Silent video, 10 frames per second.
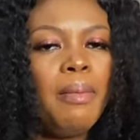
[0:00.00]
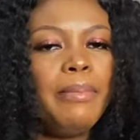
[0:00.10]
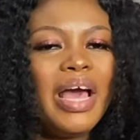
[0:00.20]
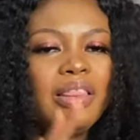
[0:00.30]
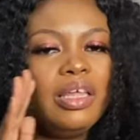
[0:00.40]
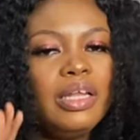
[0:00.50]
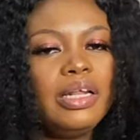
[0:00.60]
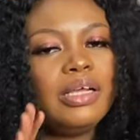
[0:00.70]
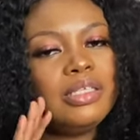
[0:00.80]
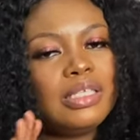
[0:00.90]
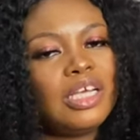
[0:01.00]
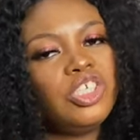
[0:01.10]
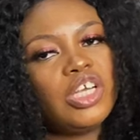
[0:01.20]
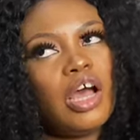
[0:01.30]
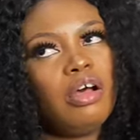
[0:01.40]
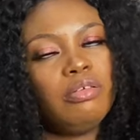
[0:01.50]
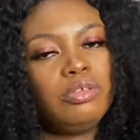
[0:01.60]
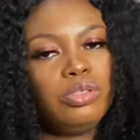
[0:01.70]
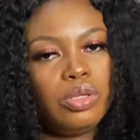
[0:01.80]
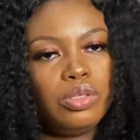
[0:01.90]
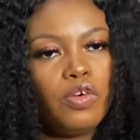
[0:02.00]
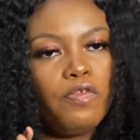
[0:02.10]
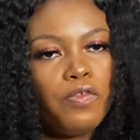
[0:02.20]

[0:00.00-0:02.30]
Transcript: But I think the Sasha sort of